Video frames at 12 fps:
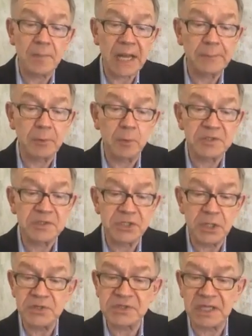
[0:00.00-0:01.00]
Bible was
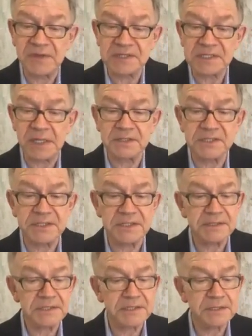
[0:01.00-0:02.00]
used in this
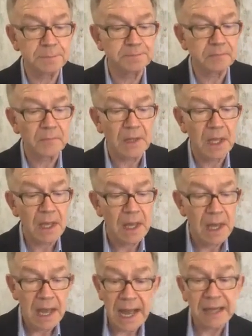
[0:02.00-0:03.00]
instance,
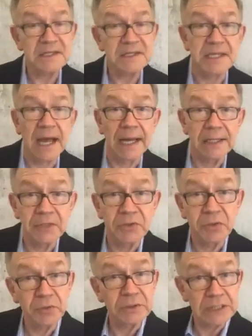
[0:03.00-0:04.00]
I decided
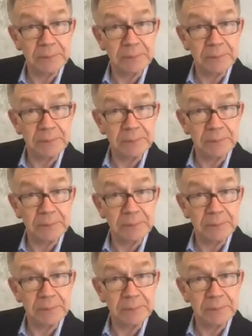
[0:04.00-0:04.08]
to dip